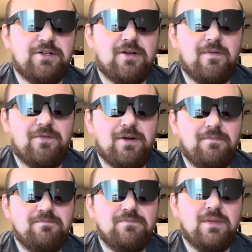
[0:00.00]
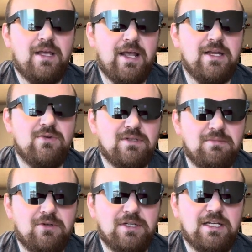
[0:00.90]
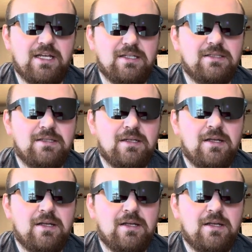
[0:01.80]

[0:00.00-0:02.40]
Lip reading: comfort and usability aids,